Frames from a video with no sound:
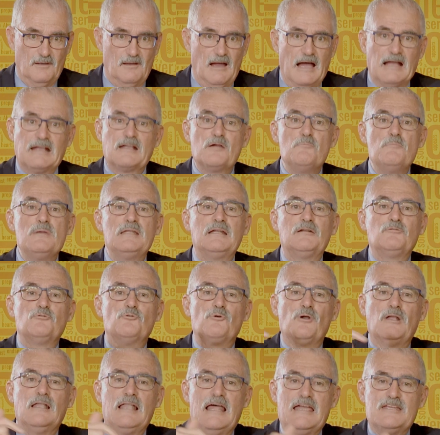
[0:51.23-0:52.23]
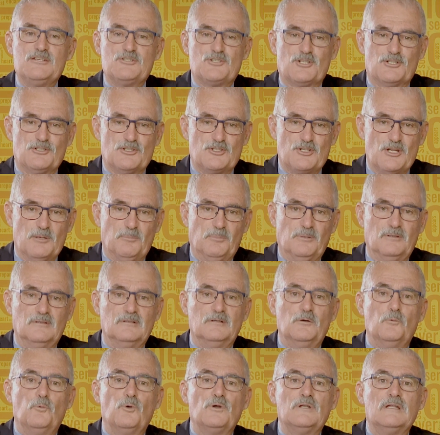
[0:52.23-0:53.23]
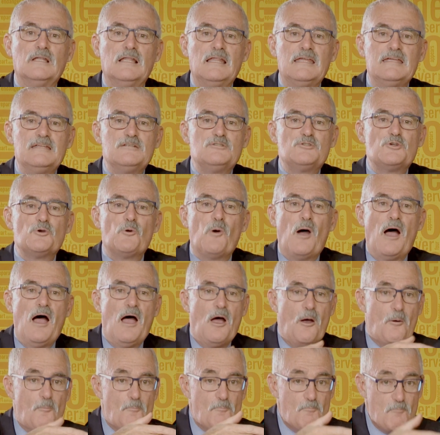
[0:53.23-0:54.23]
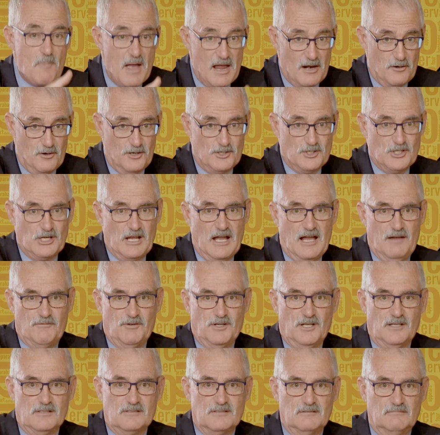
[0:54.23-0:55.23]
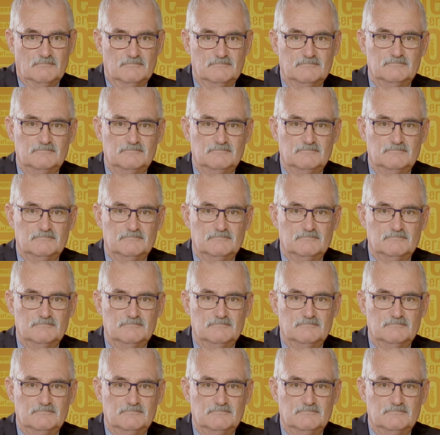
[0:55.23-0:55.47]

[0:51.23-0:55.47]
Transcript: A committed relationship would lead to a marriage covenant.